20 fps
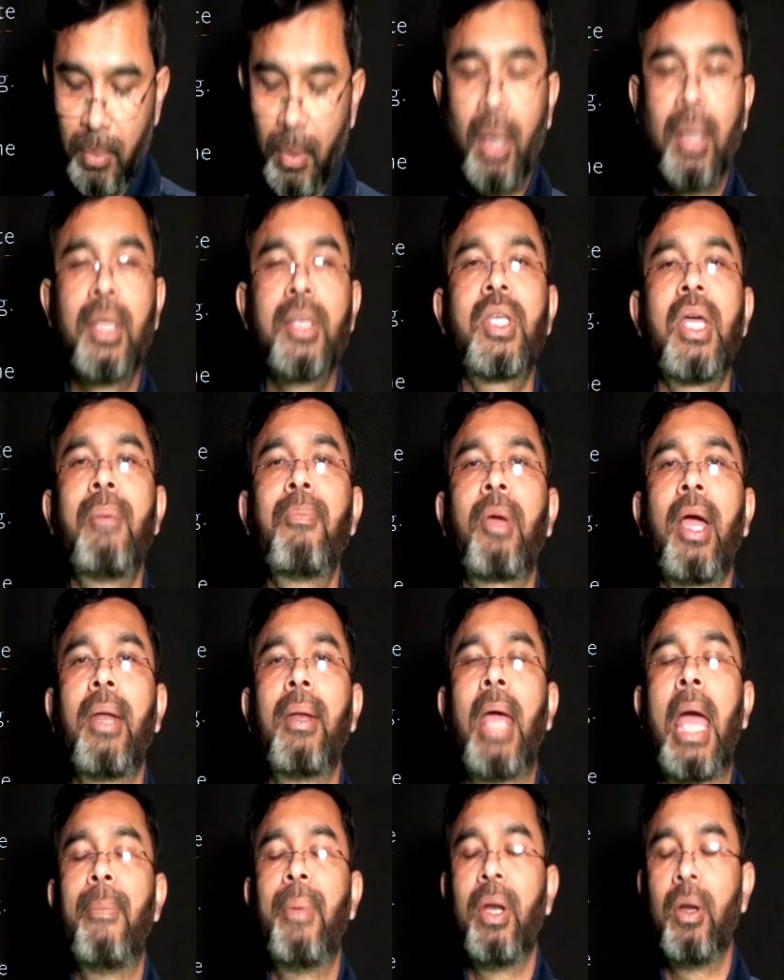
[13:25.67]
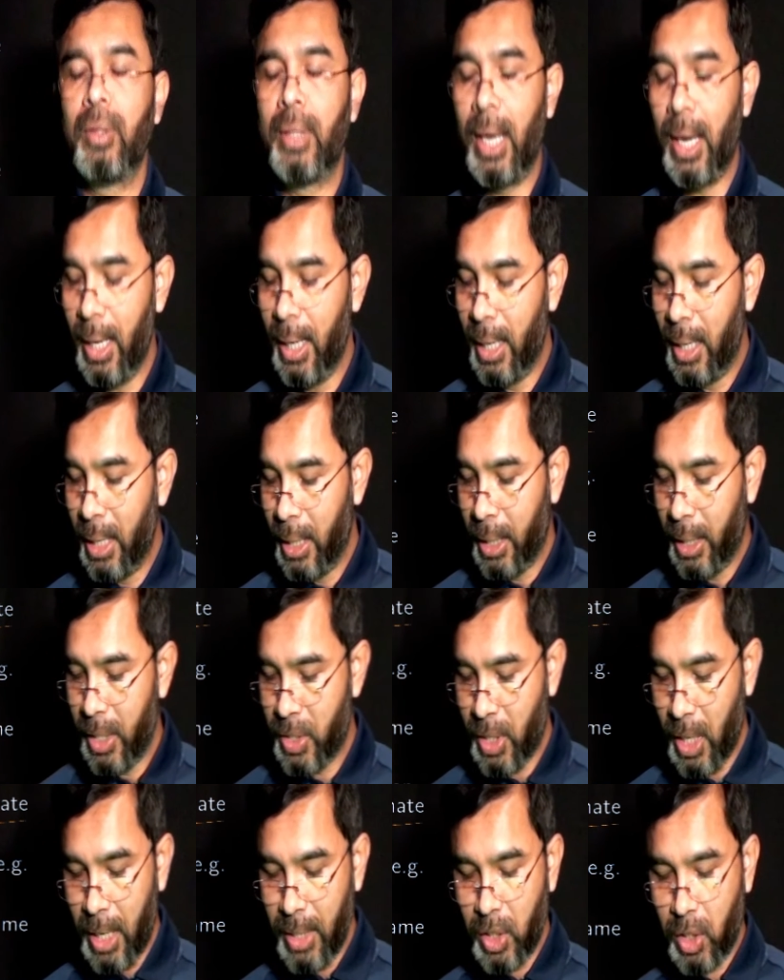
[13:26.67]
The same can happen with the
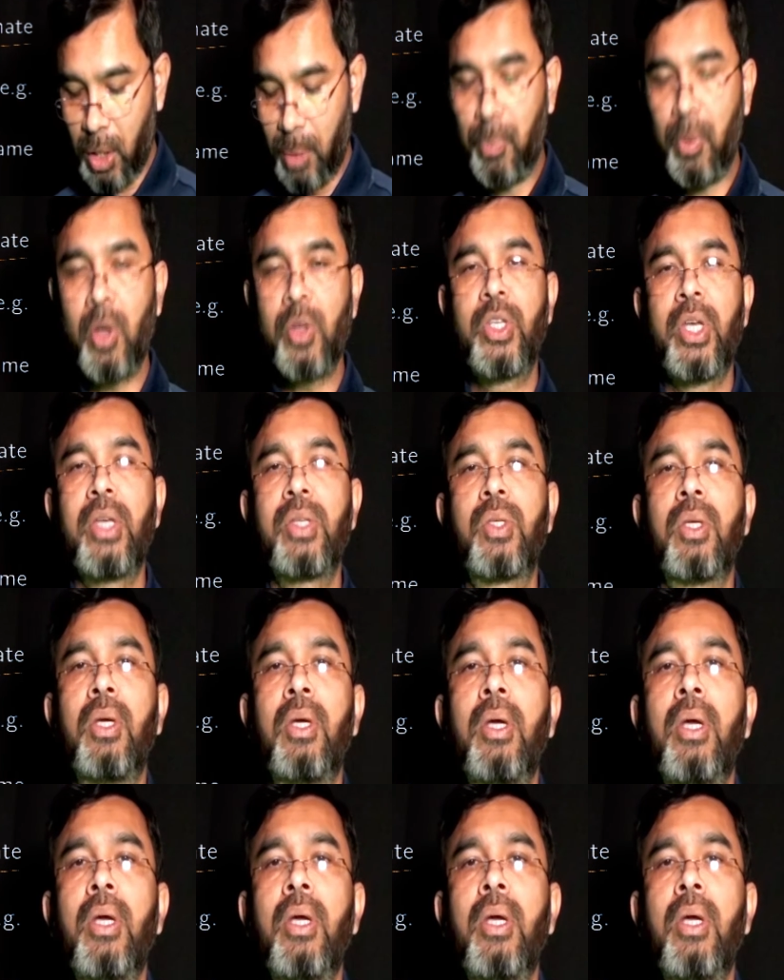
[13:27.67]
crystallization process.